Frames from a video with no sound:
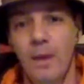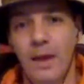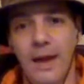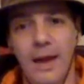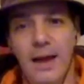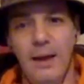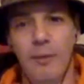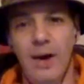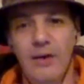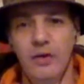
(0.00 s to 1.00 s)

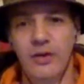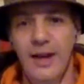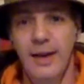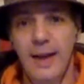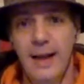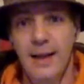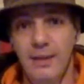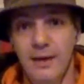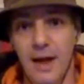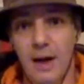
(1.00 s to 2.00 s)
And as you said,
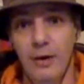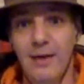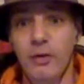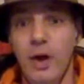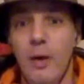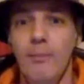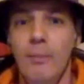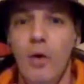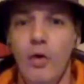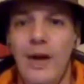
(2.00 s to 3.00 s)
the Hurricanes
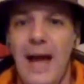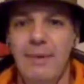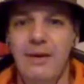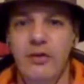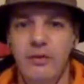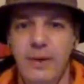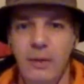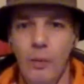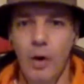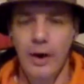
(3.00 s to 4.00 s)
more than happy to spin
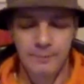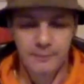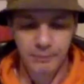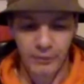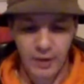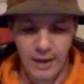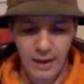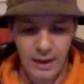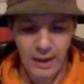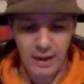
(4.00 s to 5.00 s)
it wide
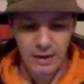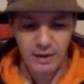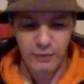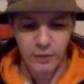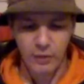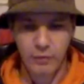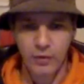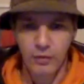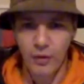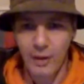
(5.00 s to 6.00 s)

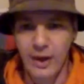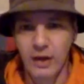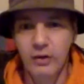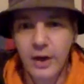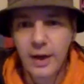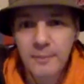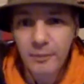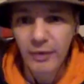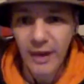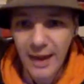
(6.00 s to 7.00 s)
for their wingers.
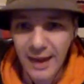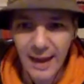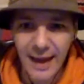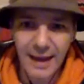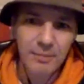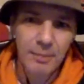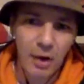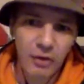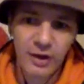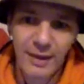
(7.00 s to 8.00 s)
And
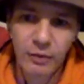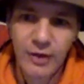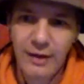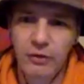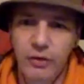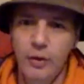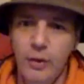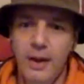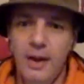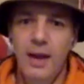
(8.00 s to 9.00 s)
partially that was down
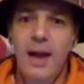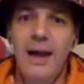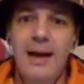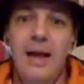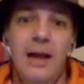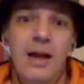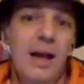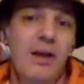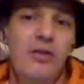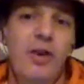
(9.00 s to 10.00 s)
to,
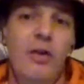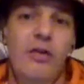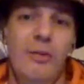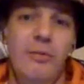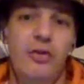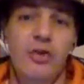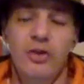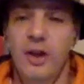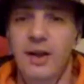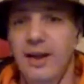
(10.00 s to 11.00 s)
and until the
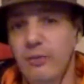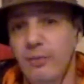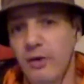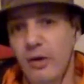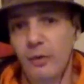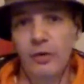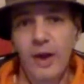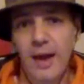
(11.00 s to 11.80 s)
substitution, at least by the Sunwolves,